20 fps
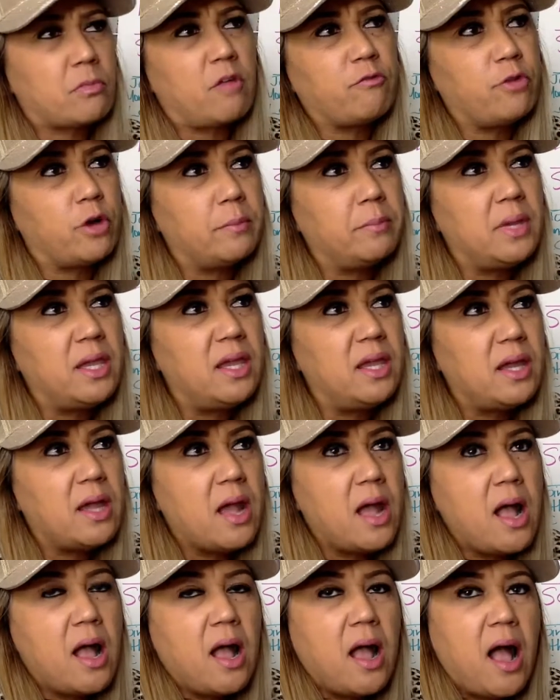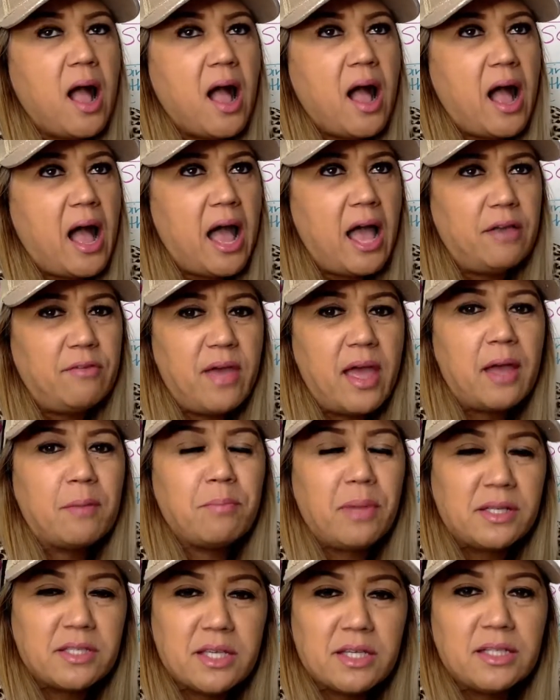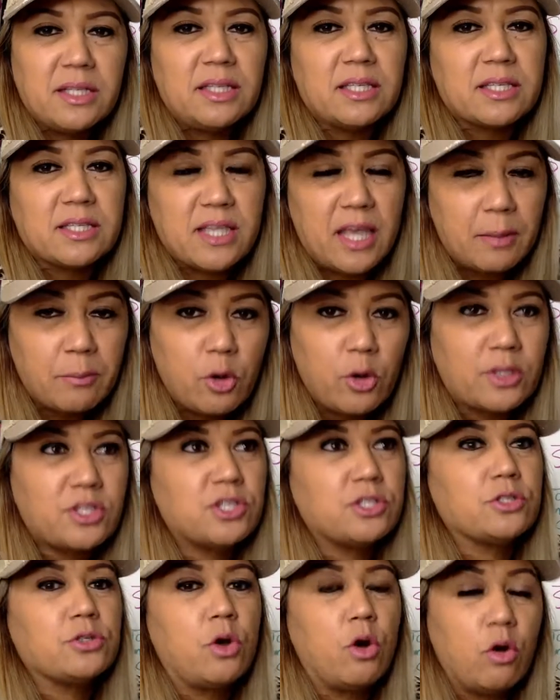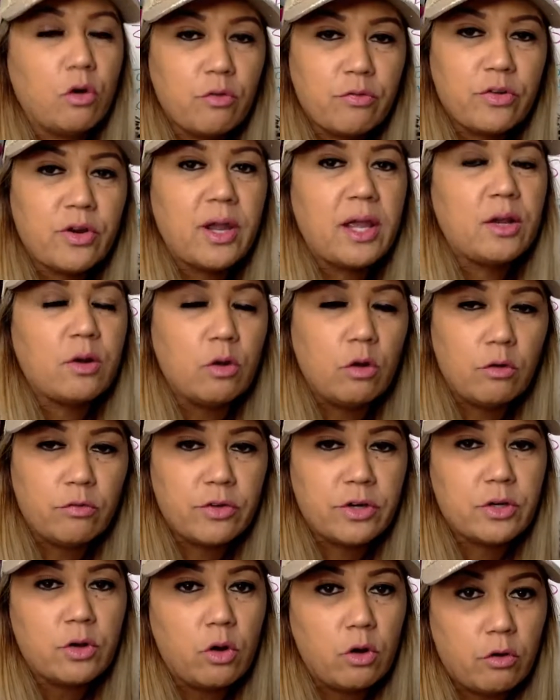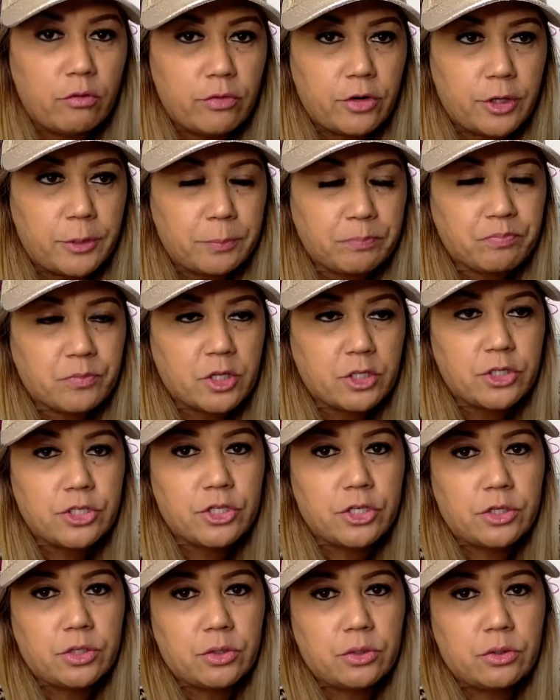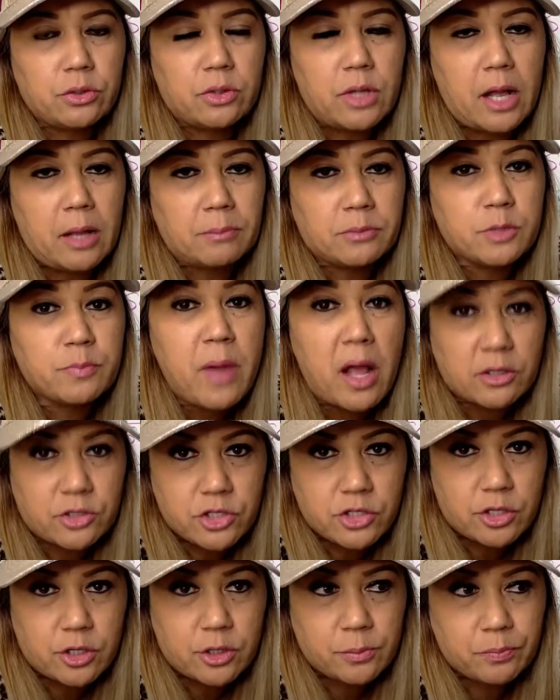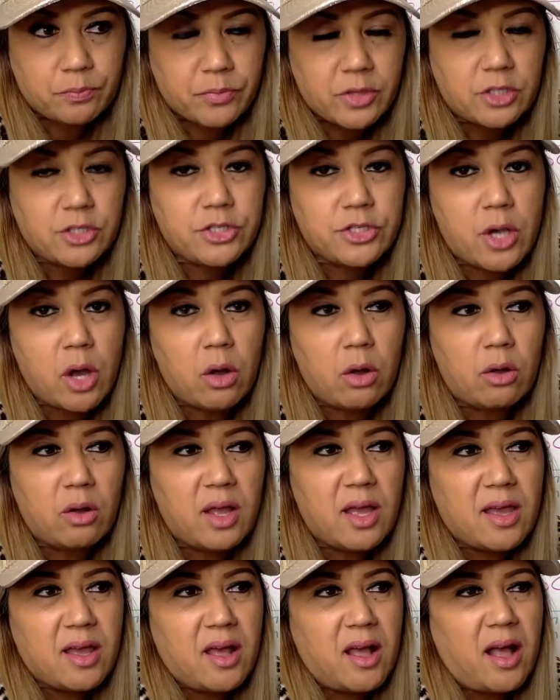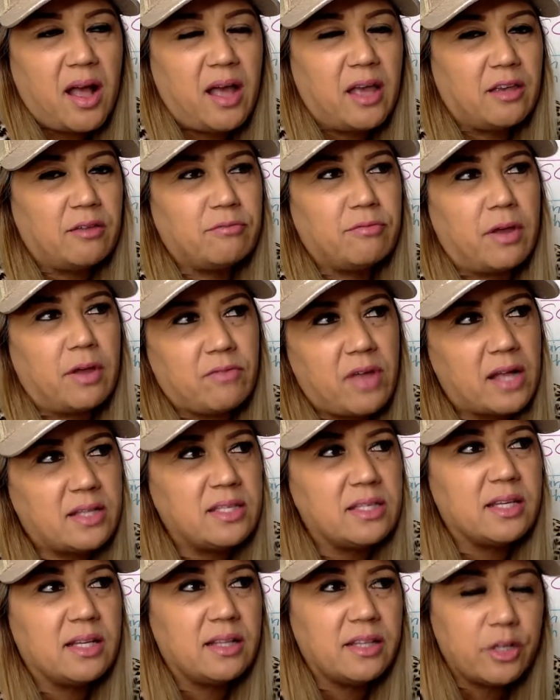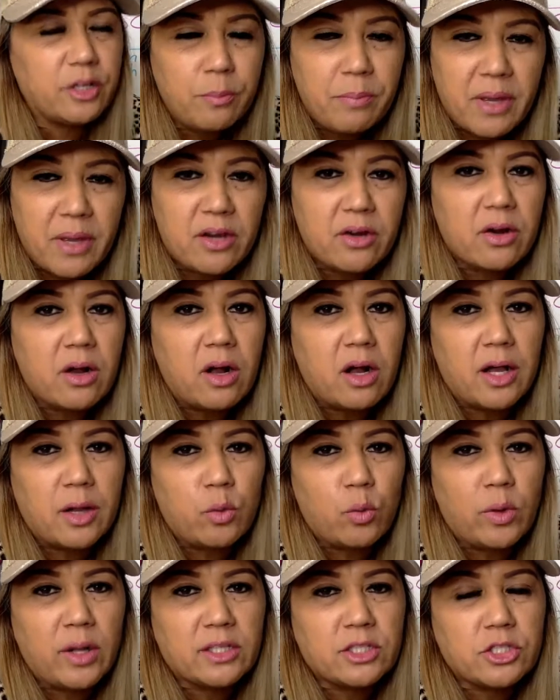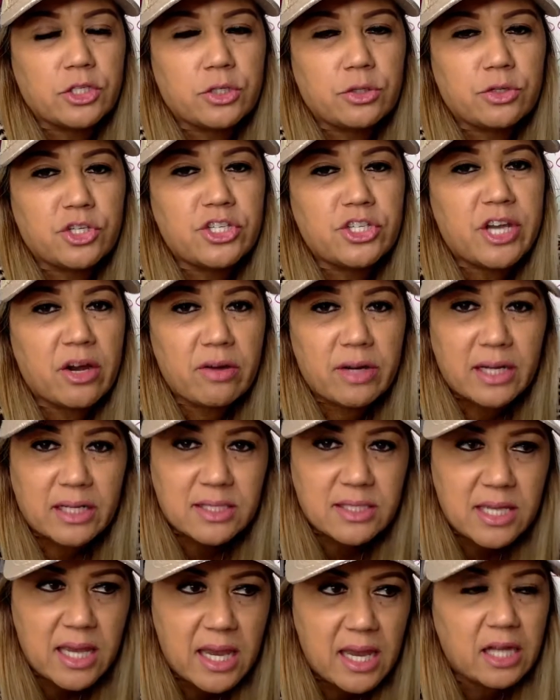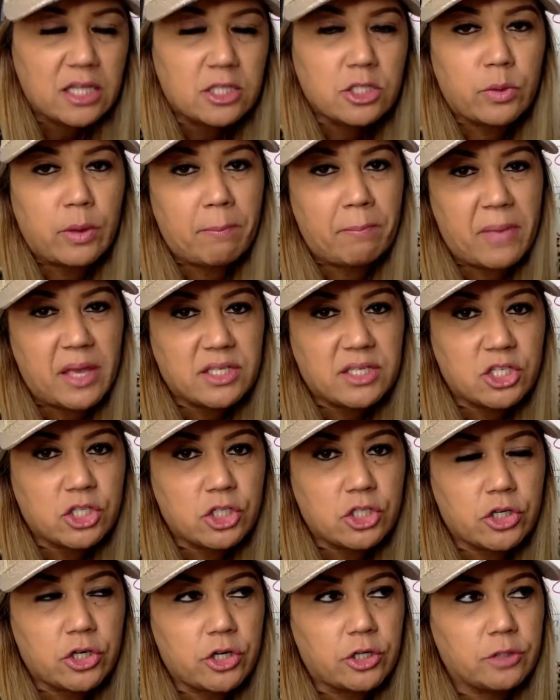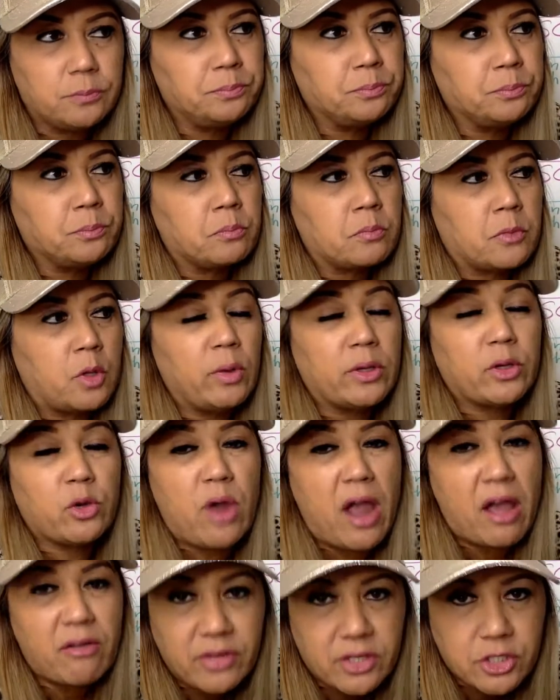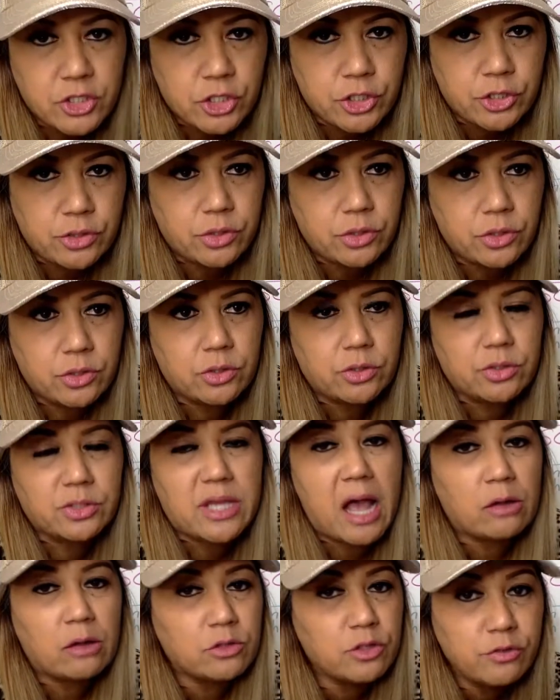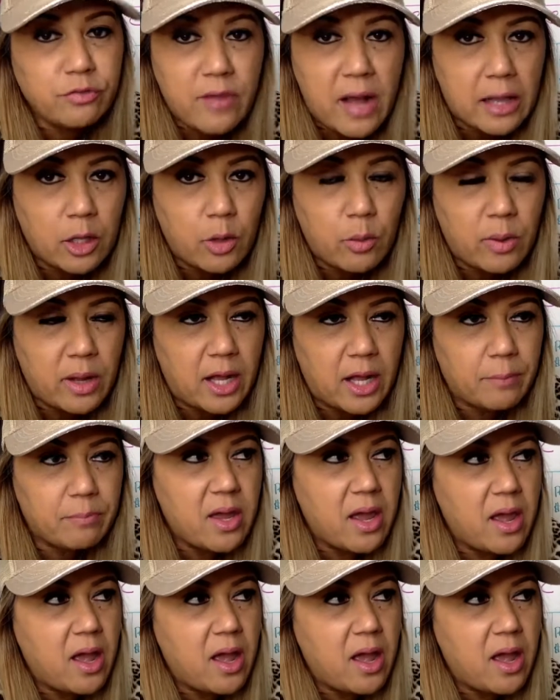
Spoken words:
for me, I've had basically the same questions over and over and over to sponsor. So I've gotten a little better on what to share in a text or a messenger, what graphics to use, how to follow up.